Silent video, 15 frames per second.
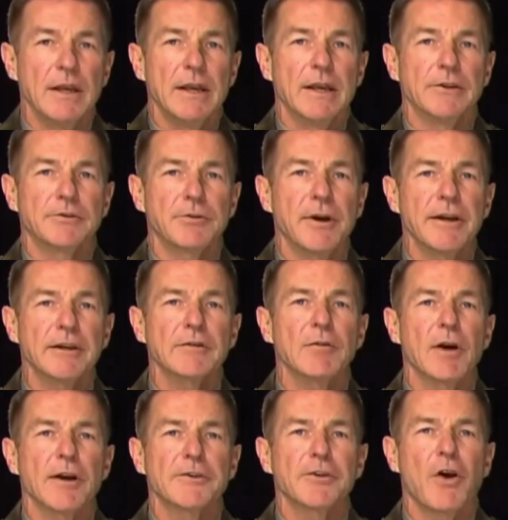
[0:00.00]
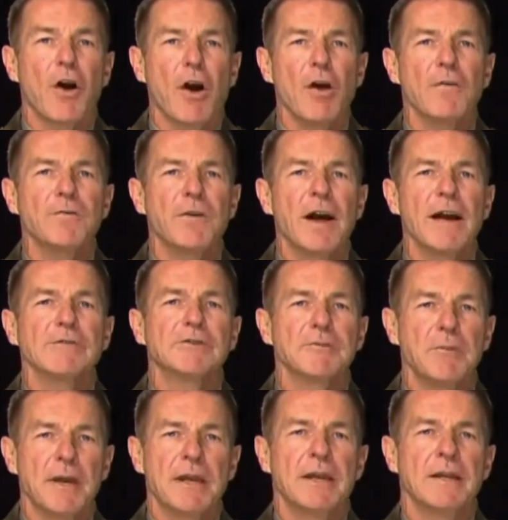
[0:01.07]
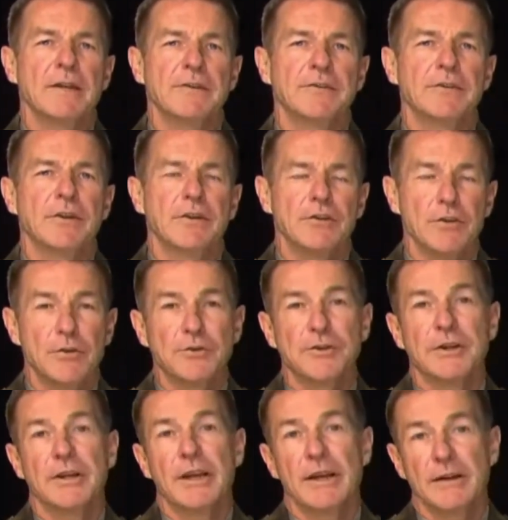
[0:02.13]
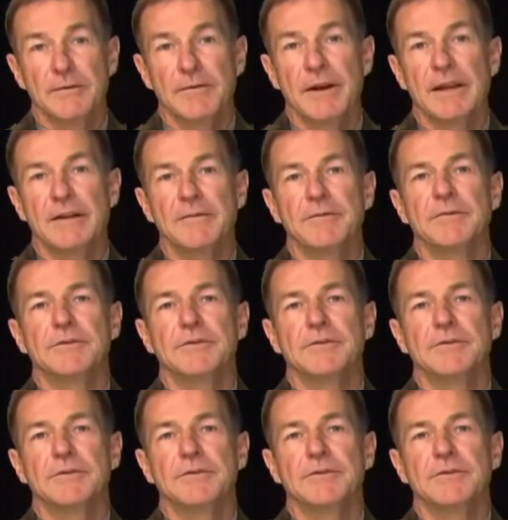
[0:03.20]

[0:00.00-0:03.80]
and train across all 5 domains using innovative